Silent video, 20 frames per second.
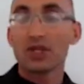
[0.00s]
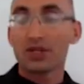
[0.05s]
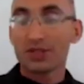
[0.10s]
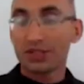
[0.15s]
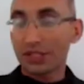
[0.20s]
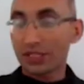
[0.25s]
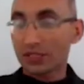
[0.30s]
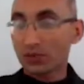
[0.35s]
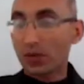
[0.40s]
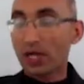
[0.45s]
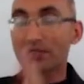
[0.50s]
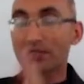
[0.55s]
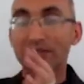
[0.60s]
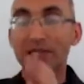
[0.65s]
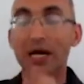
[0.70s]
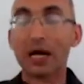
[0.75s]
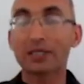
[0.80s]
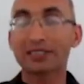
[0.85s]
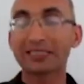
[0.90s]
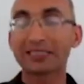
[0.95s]
These ones
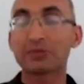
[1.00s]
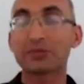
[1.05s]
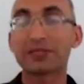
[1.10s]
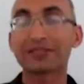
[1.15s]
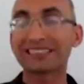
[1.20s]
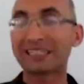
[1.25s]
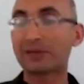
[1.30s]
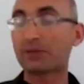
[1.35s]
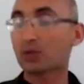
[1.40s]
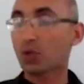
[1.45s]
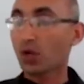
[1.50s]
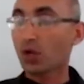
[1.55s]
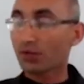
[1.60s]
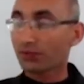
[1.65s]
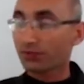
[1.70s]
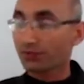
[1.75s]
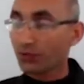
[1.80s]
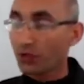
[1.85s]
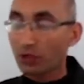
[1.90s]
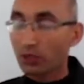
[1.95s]
are similar in terms
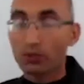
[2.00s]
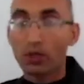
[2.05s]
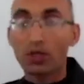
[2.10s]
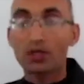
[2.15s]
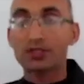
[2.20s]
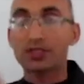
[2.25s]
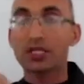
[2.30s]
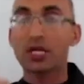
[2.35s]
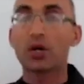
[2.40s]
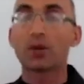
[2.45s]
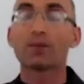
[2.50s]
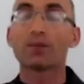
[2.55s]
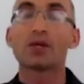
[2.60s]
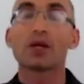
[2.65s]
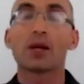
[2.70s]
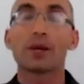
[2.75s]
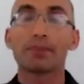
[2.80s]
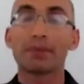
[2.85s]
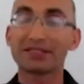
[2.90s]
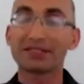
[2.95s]
of form also,
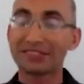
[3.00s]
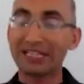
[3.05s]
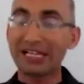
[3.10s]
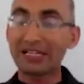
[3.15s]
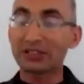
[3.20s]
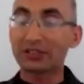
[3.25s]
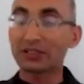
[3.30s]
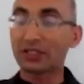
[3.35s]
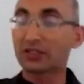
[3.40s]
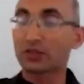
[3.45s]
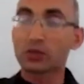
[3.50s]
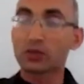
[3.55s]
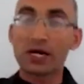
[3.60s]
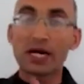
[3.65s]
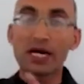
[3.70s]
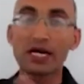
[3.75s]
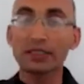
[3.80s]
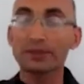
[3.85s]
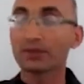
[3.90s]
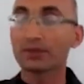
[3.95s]
but in another
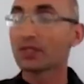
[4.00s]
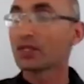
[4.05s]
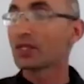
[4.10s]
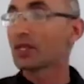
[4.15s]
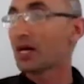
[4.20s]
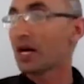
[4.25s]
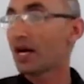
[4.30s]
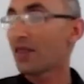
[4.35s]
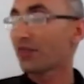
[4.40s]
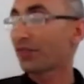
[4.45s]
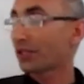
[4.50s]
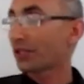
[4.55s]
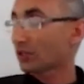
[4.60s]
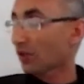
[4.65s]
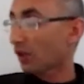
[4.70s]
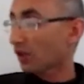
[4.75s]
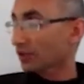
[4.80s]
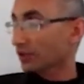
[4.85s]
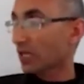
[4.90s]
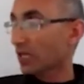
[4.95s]
way. And these
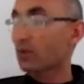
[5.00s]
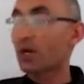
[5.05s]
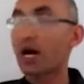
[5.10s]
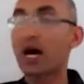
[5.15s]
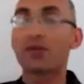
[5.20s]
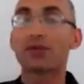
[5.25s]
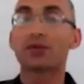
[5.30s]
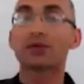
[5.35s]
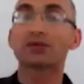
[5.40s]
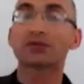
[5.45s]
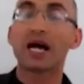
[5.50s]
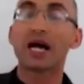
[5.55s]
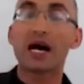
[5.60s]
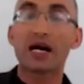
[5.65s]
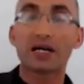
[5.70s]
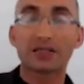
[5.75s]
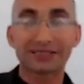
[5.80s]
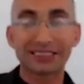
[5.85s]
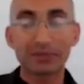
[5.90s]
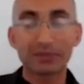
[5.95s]
also others
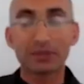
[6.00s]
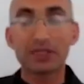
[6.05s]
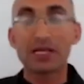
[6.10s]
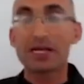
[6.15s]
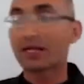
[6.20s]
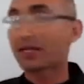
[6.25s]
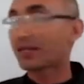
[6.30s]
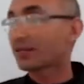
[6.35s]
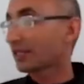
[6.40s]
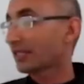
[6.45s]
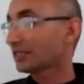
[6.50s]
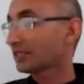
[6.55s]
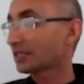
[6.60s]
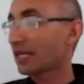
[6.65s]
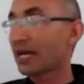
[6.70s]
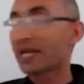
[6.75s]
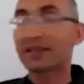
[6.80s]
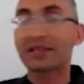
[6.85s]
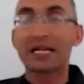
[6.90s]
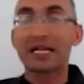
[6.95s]
are similar in this
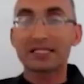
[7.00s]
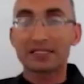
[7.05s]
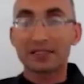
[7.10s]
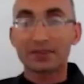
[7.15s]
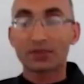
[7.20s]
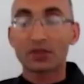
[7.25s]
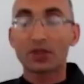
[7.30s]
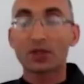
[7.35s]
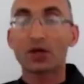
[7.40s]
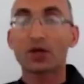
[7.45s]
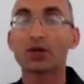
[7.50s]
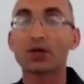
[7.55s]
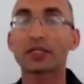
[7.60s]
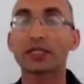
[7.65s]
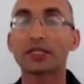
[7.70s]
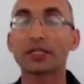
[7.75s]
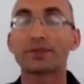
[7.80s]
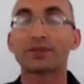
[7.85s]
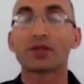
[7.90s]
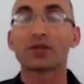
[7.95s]
and that
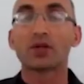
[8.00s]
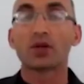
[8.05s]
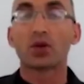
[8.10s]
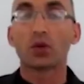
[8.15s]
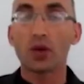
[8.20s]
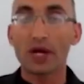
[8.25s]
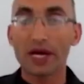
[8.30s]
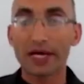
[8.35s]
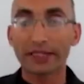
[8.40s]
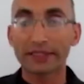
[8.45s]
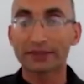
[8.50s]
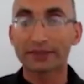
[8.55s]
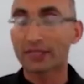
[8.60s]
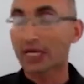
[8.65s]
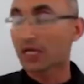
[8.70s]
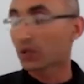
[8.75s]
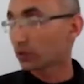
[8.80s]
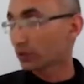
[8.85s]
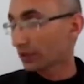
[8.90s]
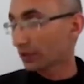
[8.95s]
way.
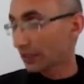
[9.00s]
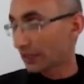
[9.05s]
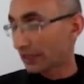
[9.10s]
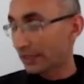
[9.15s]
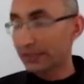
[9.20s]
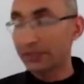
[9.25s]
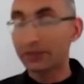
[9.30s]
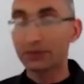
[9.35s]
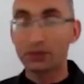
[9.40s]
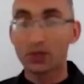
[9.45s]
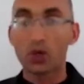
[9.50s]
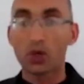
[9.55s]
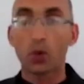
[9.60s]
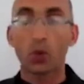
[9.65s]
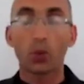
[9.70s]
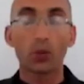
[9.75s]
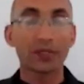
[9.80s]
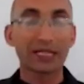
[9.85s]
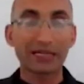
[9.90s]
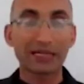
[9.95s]
So here
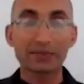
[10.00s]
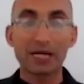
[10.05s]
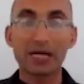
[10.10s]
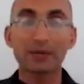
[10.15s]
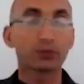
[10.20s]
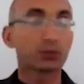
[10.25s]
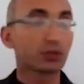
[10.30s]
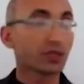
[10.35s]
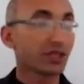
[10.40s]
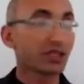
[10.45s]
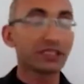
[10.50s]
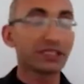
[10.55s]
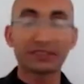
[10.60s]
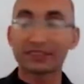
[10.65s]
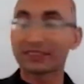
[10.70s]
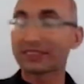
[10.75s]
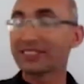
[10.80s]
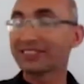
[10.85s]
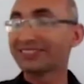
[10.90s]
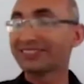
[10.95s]
we come up with
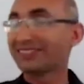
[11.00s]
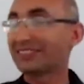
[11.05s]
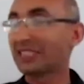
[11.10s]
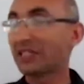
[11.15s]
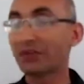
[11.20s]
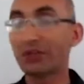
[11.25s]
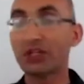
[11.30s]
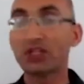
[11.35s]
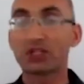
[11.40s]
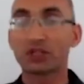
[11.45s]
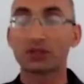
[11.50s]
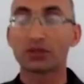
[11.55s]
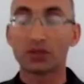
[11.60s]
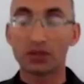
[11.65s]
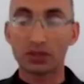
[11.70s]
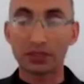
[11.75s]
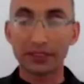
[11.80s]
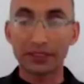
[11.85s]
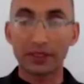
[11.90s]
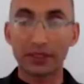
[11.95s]
this division,
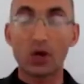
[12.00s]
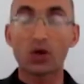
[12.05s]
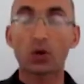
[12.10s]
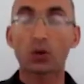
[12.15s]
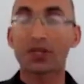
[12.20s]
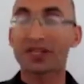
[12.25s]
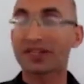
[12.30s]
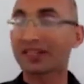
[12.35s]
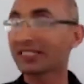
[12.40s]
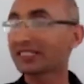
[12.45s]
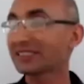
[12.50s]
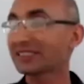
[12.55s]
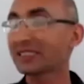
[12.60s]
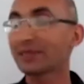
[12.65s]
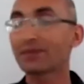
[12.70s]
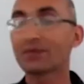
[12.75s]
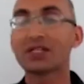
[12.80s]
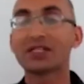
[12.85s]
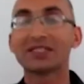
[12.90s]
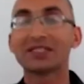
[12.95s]
or with these
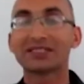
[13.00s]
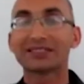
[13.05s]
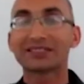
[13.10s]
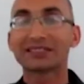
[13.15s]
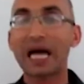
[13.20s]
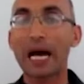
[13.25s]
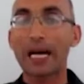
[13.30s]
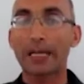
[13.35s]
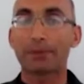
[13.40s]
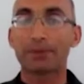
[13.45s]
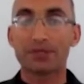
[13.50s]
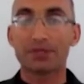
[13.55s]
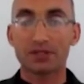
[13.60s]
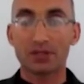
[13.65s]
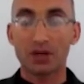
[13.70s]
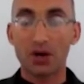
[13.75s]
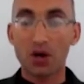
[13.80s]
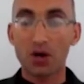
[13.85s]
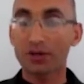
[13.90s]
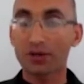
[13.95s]

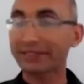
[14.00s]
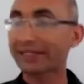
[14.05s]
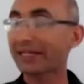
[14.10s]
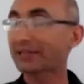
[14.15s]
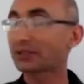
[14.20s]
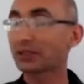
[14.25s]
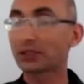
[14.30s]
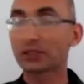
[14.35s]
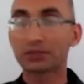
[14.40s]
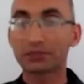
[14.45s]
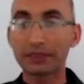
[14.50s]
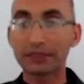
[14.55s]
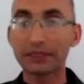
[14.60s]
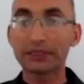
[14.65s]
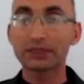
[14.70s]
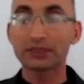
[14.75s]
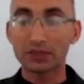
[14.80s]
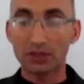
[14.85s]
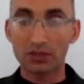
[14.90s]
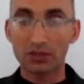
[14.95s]
types or categories,